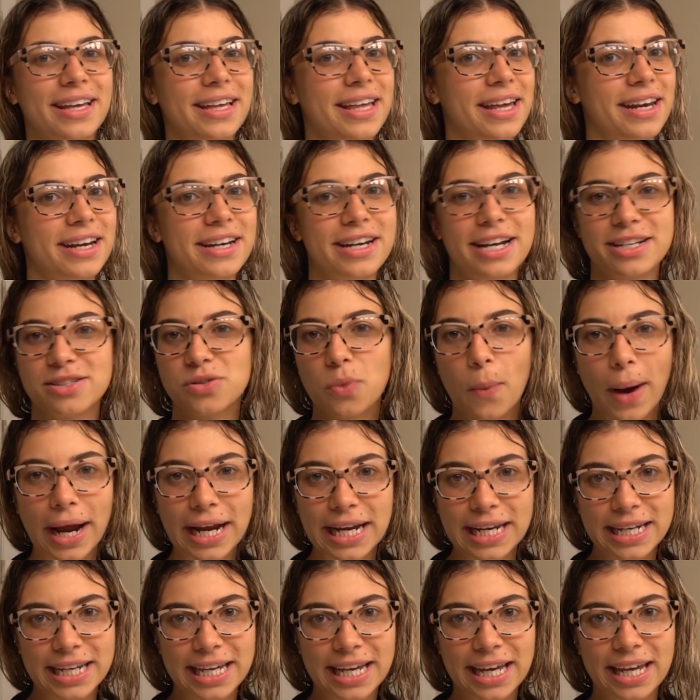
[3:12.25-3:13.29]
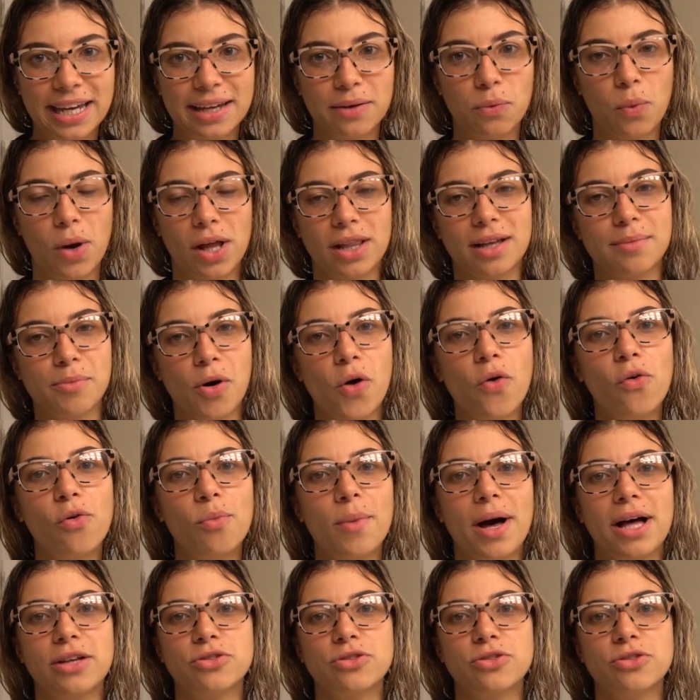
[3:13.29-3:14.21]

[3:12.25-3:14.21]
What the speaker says: get a nice whitening in while I'm home,